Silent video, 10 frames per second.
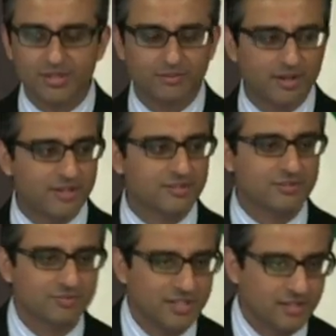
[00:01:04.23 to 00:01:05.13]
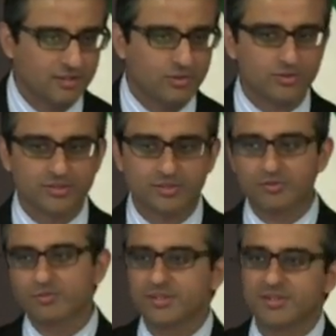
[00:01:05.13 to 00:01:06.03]
well, unless you've taken
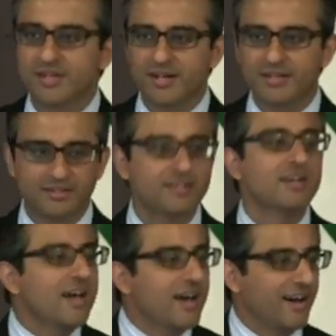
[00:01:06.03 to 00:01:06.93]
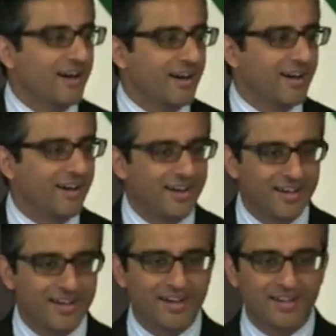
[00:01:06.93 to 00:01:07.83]
courses with Alan uh, uh
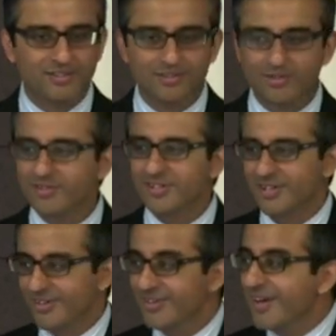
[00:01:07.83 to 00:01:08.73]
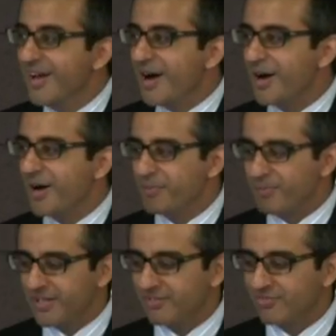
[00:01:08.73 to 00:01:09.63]
and, others over here, uh,
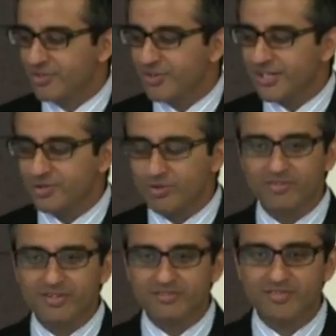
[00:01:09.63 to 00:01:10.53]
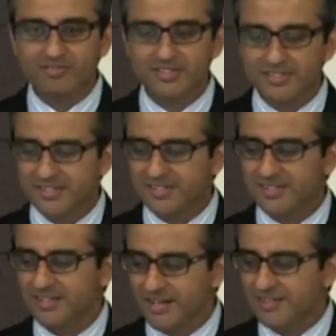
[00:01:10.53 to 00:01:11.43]
but if you look at
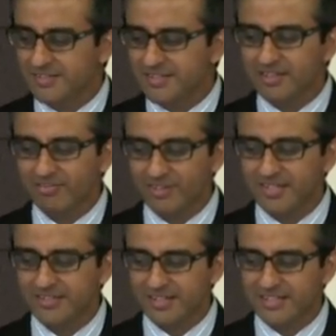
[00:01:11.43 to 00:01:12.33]
1215 and and see the phrase